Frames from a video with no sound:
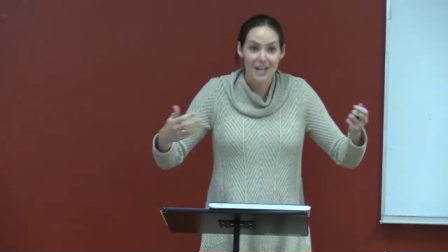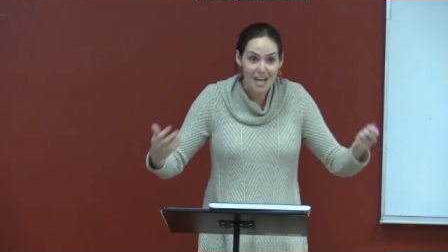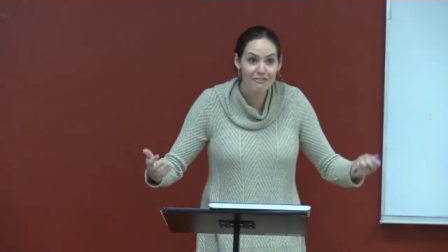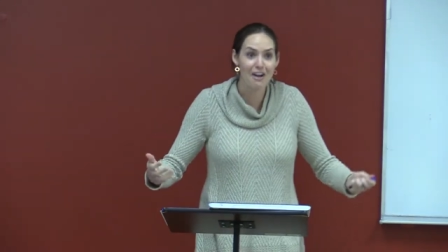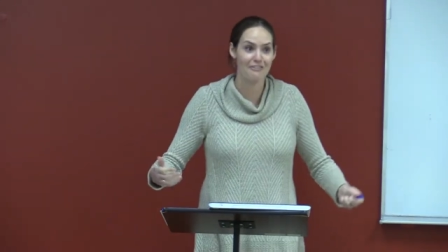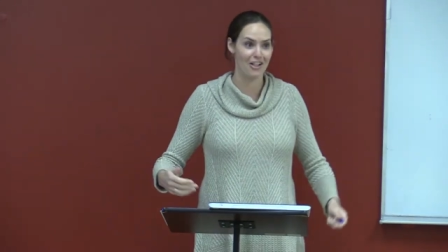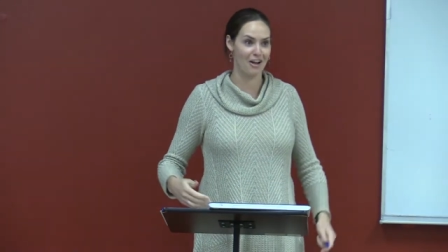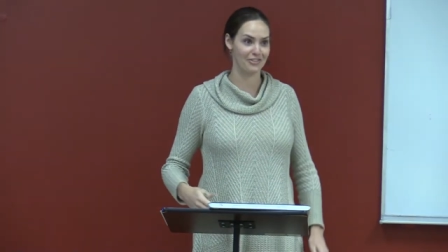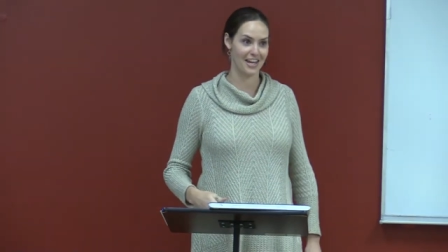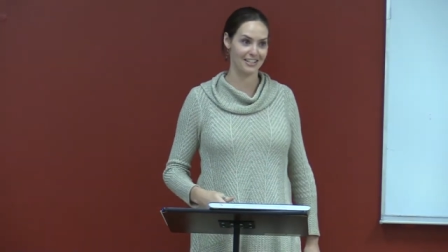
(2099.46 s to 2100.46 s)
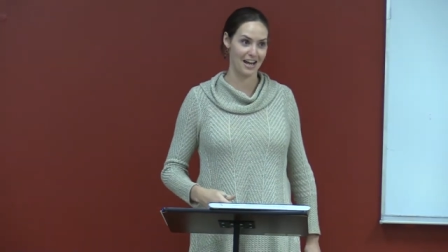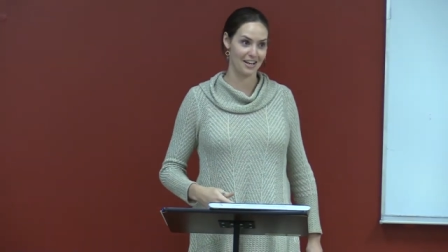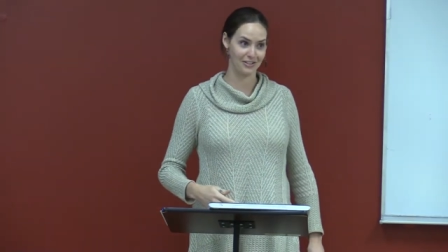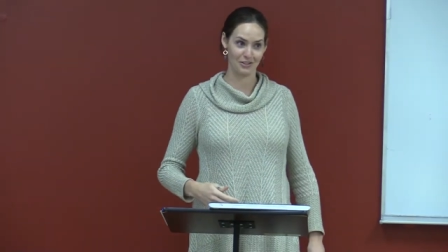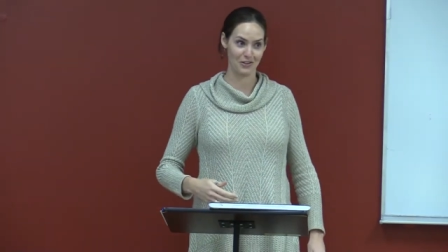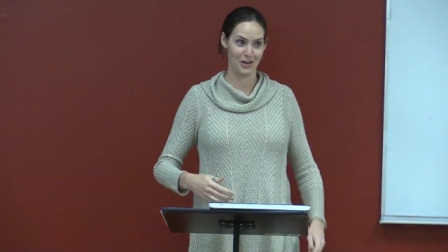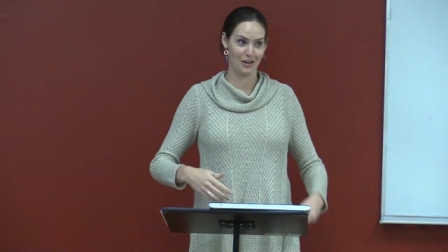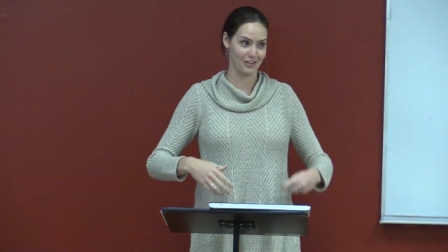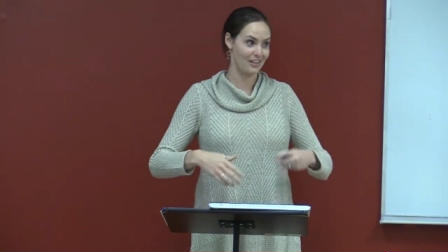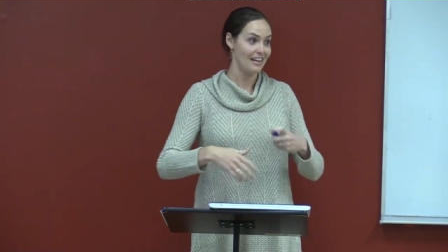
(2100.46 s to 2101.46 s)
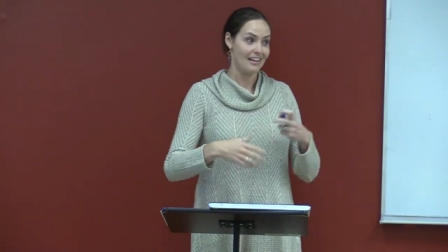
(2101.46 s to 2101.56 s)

what if I fell off the ed edge of the earth?